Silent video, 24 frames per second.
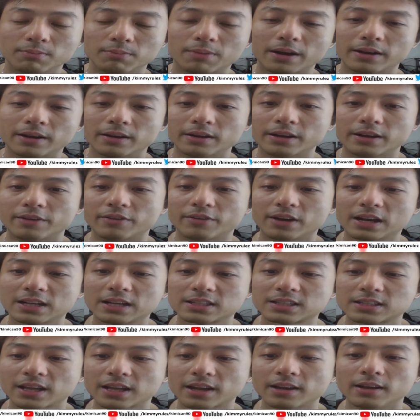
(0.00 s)
but they
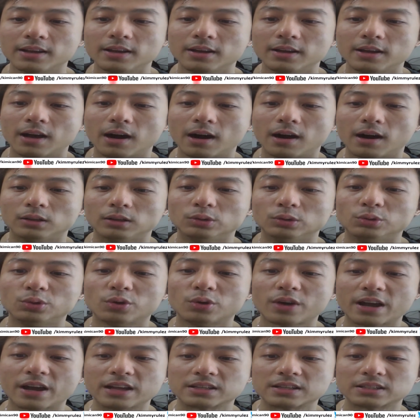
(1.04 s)
realized that
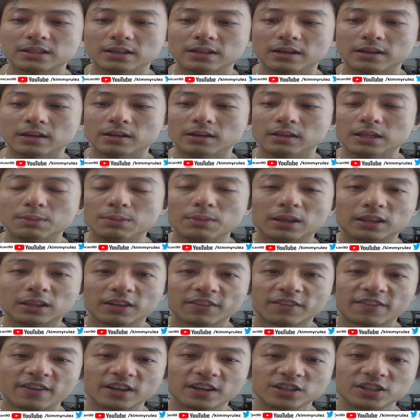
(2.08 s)
Luno has limited
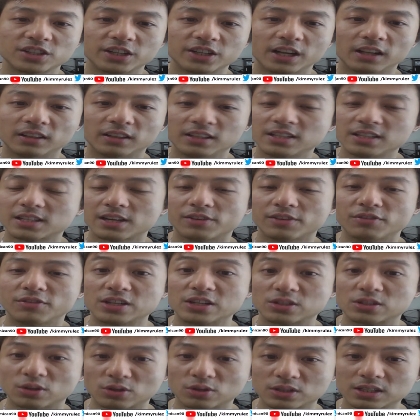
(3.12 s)
functionalities and
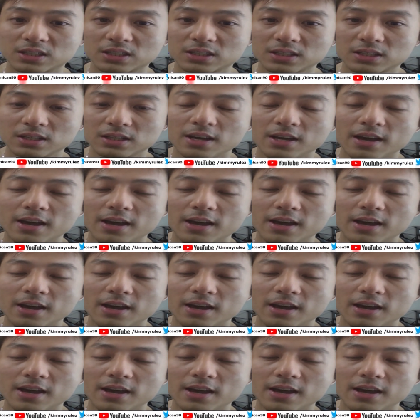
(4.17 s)
resources,